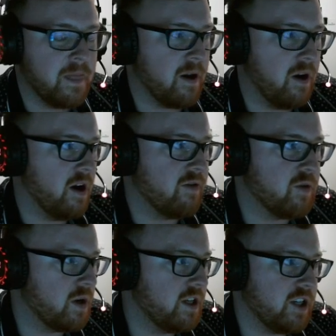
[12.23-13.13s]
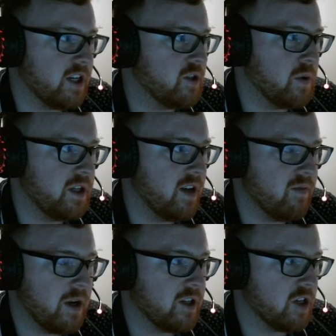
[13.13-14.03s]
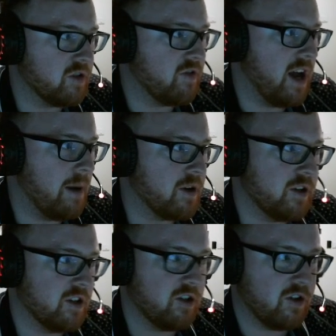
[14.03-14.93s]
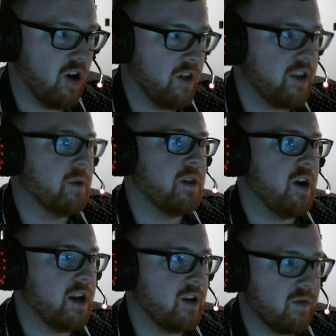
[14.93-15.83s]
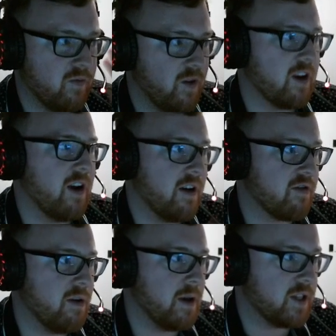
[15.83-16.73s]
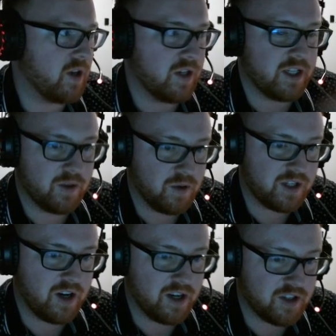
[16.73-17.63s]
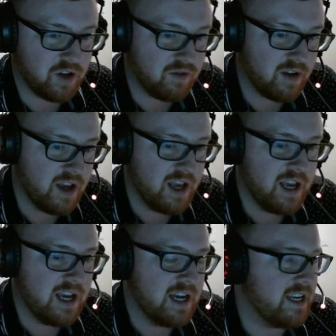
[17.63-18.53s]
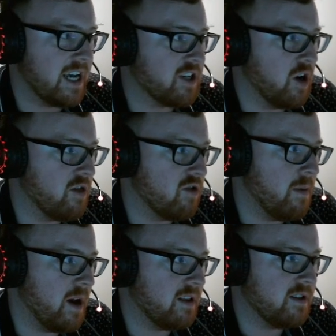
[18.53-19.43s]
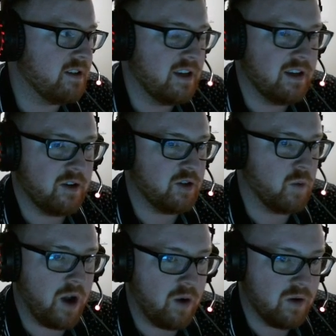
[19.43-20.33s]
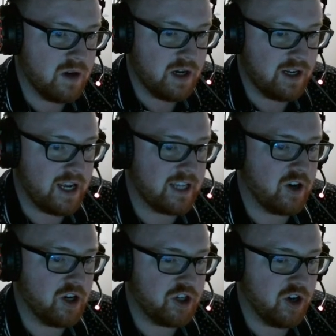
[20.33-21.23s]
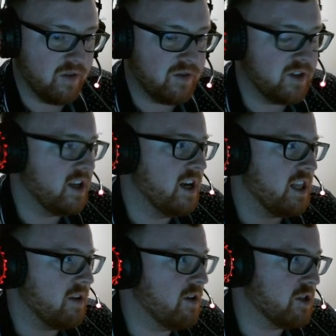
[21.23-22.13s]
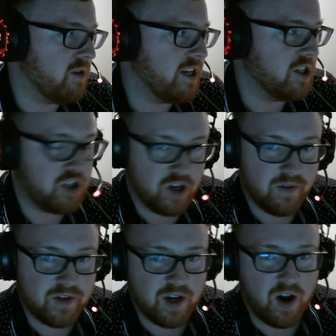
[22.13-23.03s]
I have 26, 27 bigs. I just flat because I just can't deal with the idea of figuring out 3-bet sizes and all this kind of stuff. Next guy 3-bets, who's a whale. Next guy shoves. The original raiser shoves.